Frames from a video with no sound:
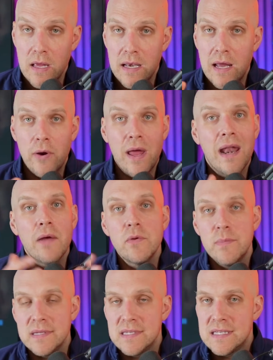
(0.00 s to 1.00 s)
Now, not every
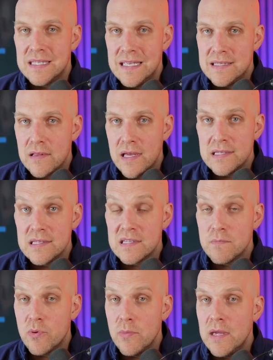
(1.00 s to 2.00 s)
business needs a license
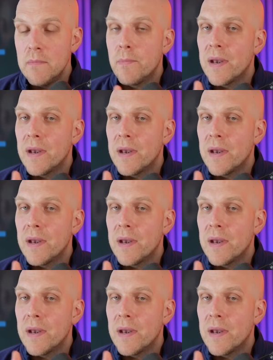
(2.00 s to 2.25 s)
and permit,